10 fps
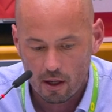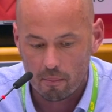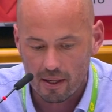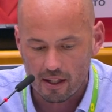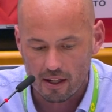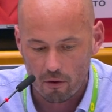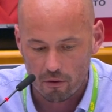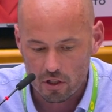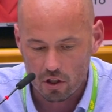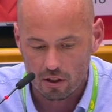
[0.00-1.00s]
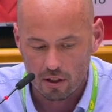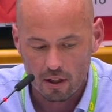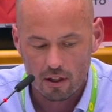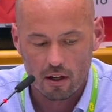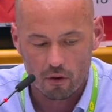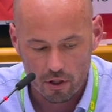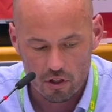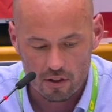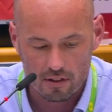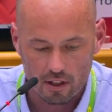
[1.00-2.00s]
making our
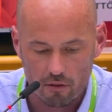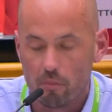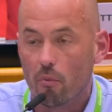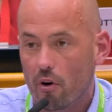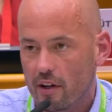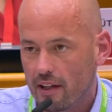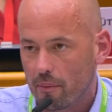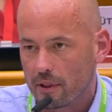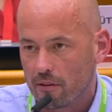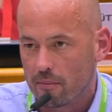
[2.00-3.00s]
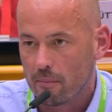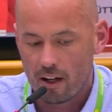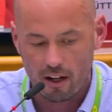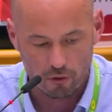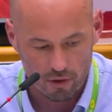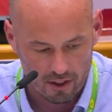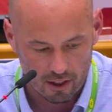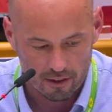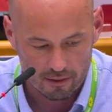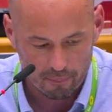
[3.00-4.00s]
regions even more adaptive and
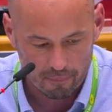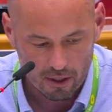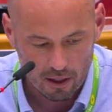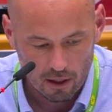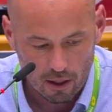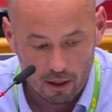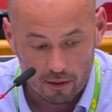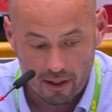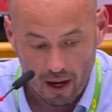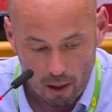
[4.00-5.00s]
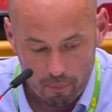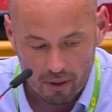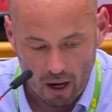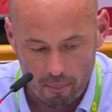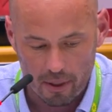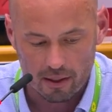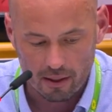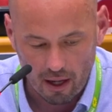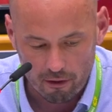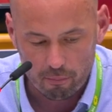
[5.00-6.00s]
resilient. The upcoming
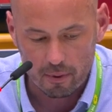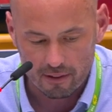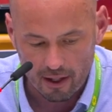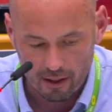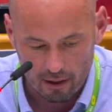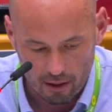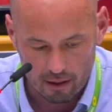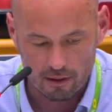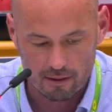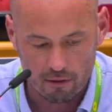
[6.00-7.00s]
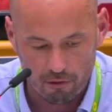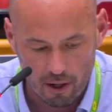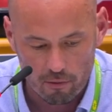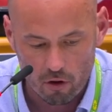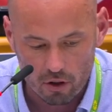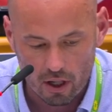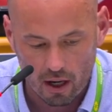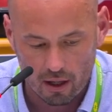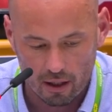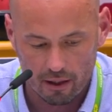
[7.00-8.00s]
FP10 is the framework
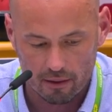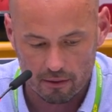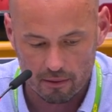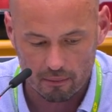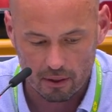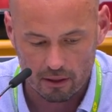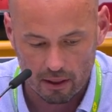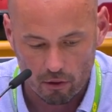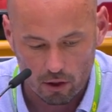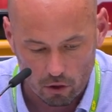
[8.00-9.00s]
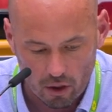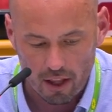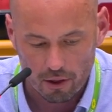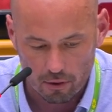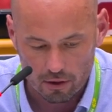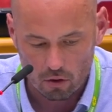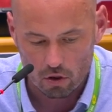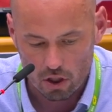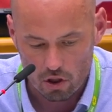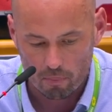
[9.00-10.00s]
and that will, together with
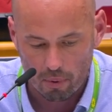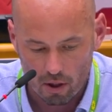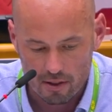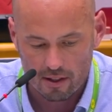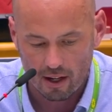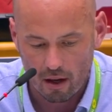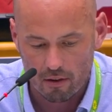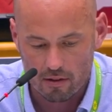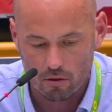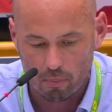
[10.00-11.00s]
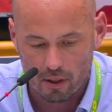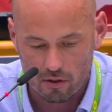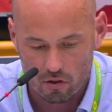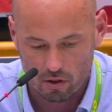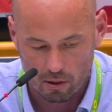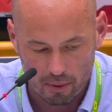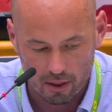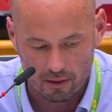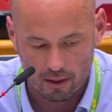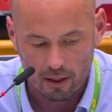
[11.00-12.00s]
cohesion policy, allow us to build
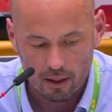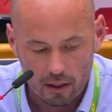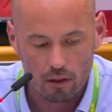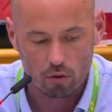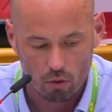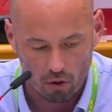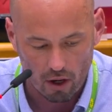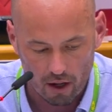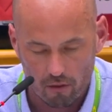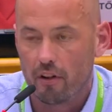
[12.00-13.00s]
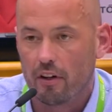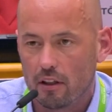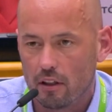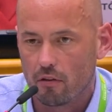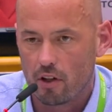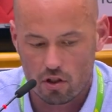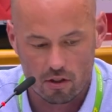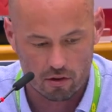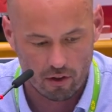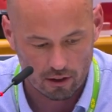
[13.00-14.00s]
sustainability into our
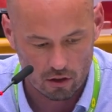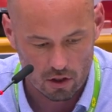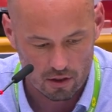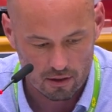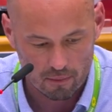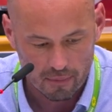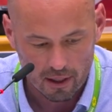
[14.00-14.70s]
innovation strategies.